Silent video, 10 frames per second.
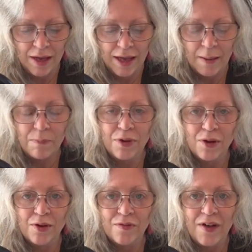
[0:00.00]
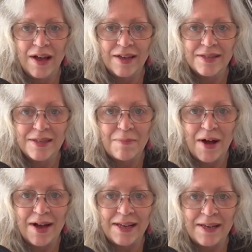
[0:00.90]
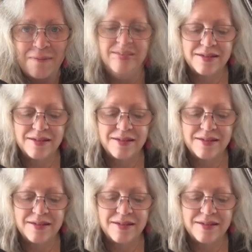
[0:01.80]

It purifies the body.